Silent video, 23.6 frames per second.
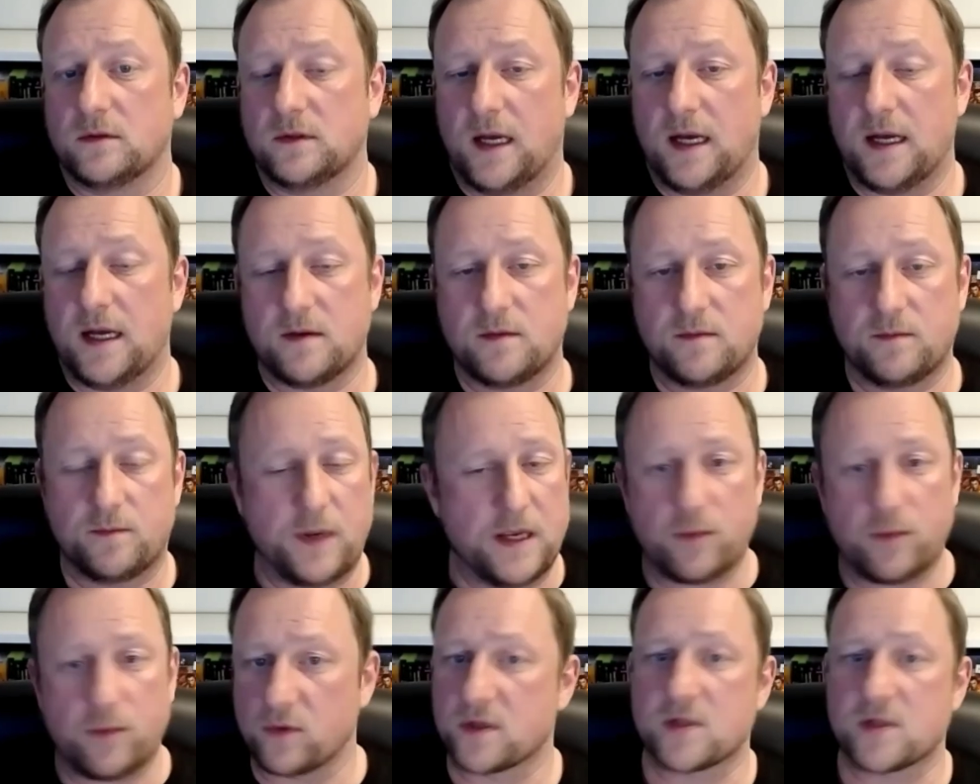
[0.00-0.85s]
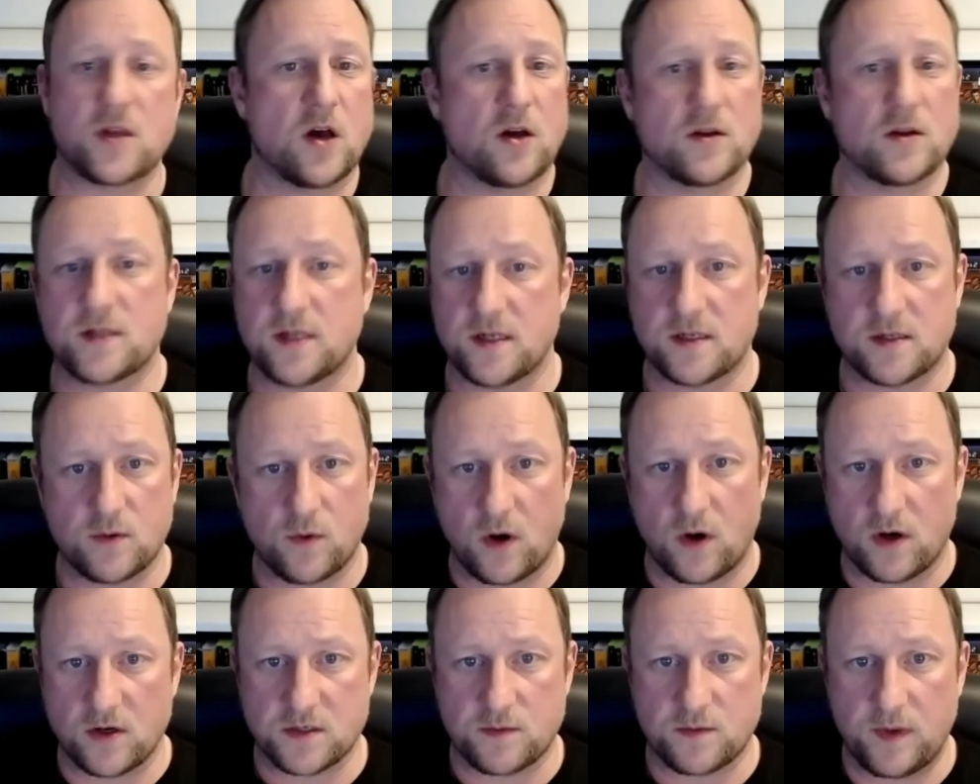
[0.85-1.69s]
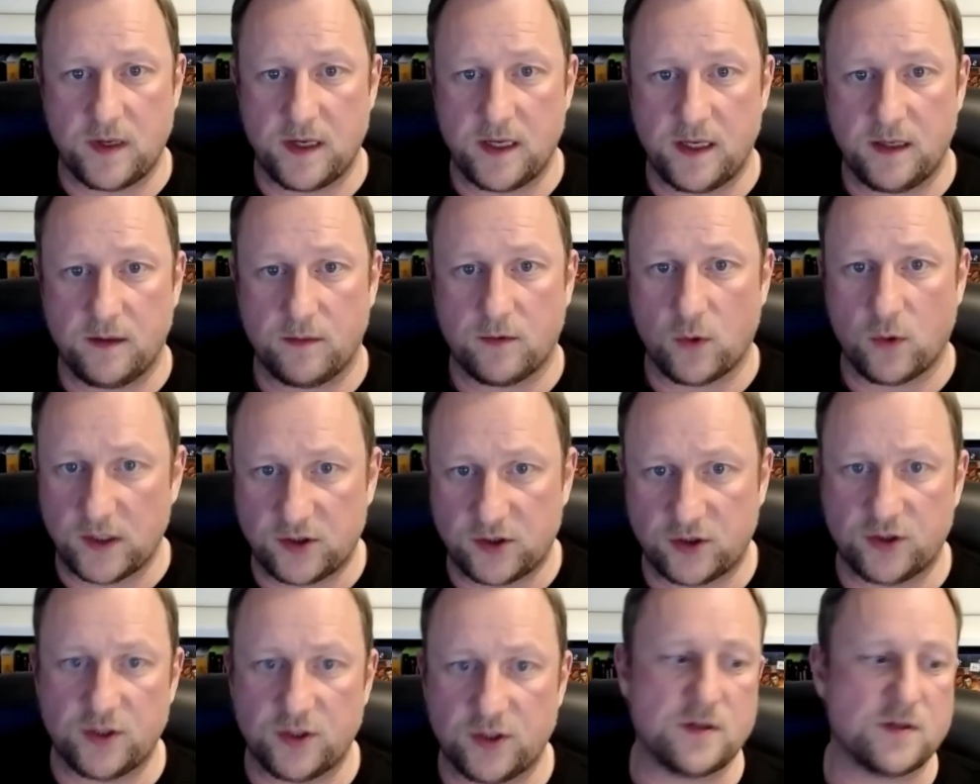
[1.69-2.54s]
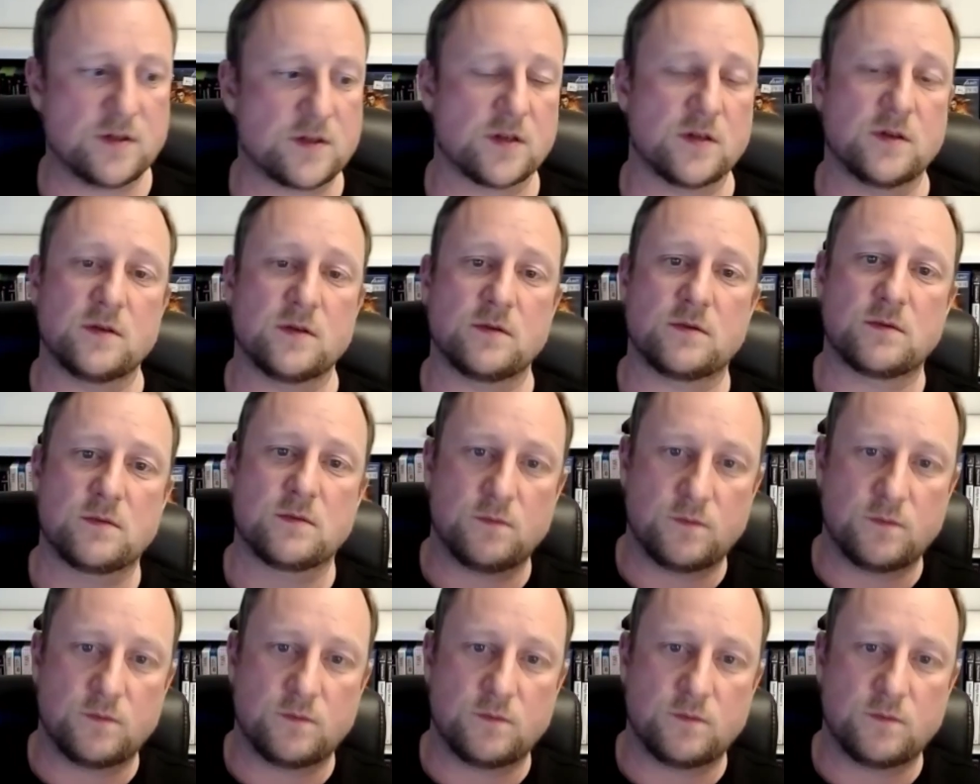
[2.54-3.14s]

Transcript: and people started to ask me questions and